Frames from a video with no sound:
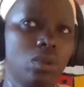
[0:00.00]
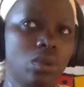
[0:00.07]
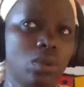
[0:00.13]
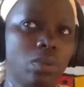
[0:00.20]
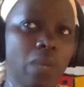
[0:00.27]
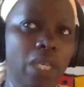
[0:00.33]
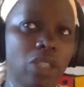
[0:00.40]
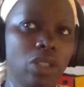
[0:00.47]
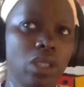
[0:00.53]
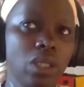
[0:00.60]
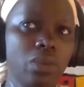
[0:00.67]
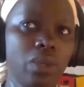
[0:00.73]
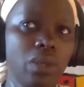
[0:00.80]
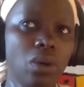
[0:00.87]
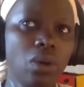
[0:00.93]
make sure that
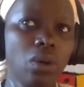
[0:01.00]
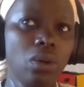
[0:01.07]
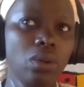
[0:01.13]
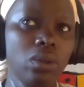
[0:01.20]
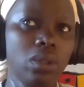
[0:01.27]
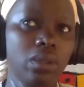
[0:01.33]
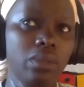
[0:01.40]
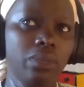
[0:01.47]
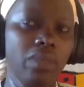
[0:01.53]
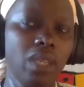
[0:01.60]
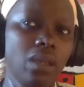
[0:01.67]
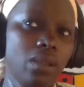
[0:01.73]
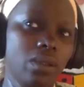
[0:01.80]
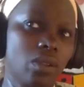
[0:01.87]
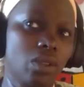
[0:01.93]
we all,
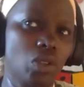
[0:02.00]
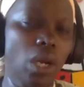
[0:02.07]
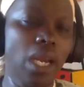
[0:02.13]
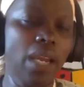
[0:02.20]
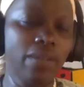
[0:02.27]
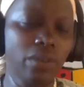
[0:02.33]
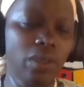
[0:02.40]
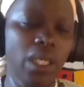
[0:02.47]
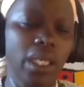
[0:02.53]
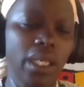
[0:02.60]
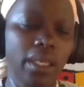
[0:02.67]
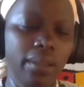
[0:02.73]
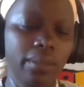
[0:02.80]
thrive, really.